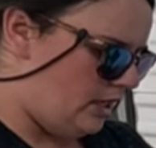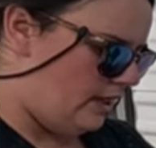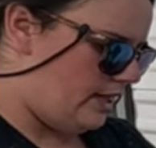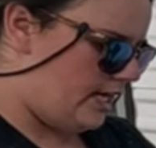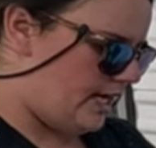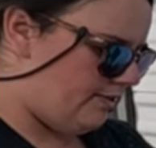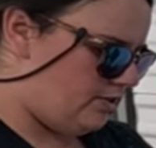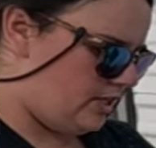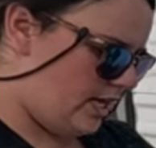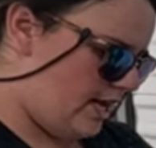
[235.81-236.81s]
Then
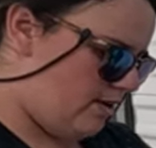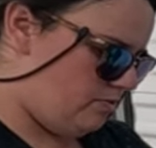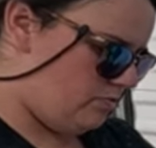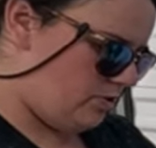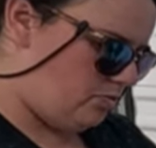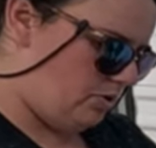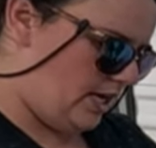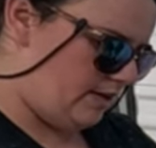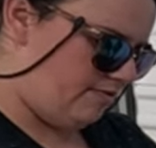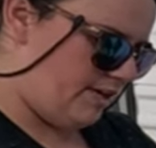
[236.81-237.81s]
after that, which we're
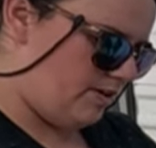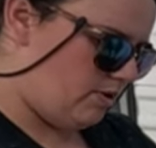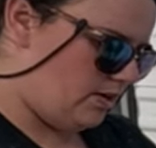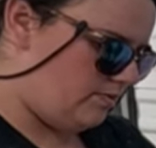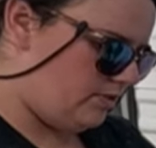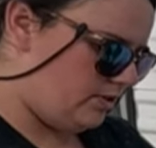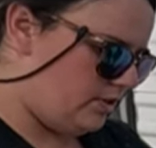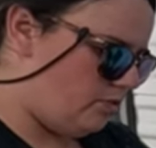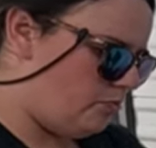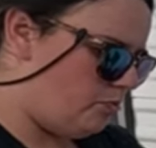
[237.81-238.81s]
not gonna find a water
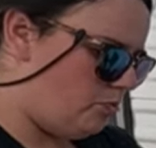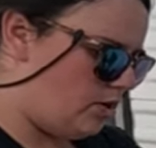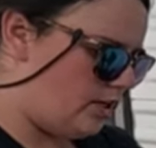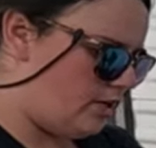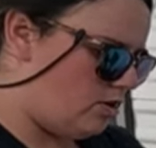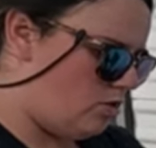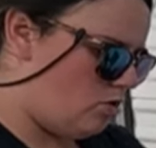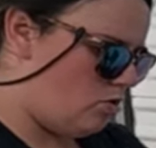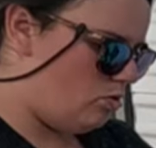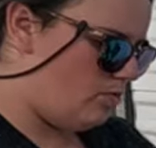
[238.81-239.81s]
filter, we're gonna
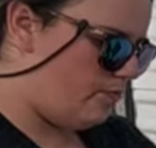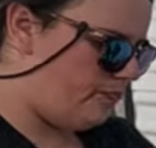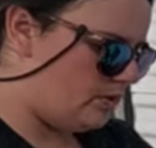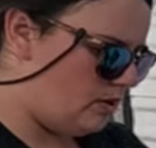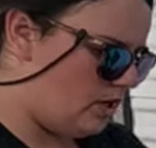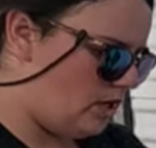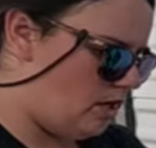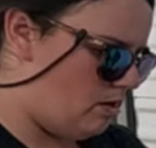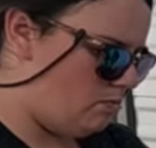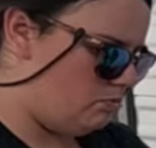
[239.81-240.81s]
go
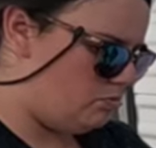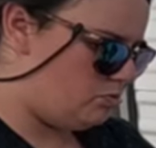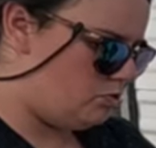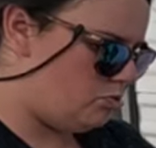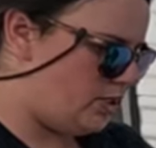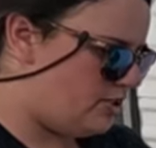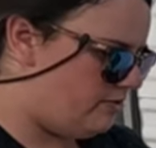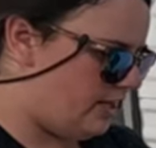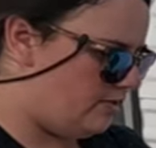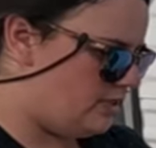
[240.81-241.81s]
um, switch the
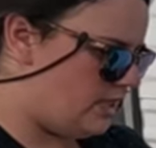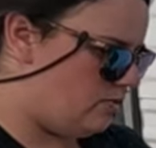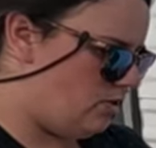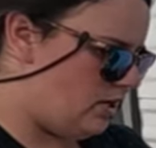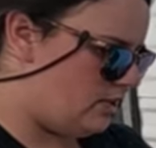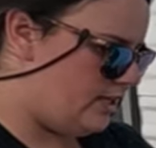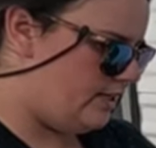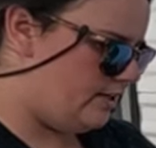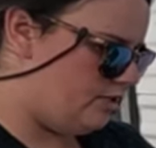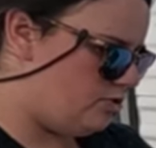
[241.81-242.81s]
valves on the water
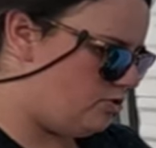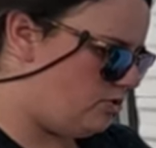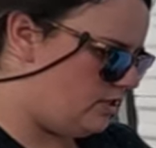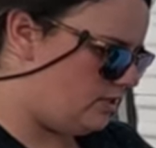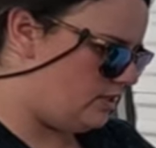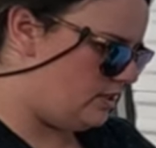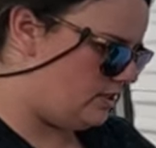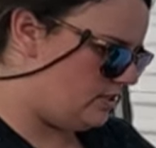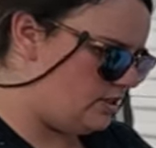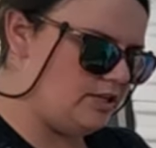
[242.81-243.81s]
heater as soon as this
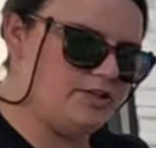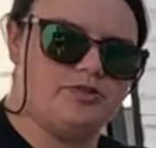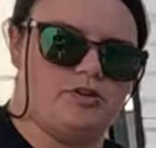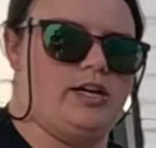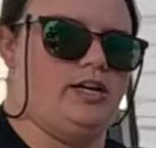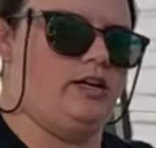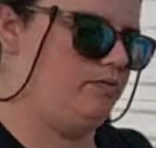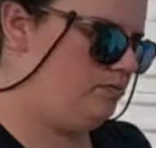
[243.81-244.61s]
is done draining.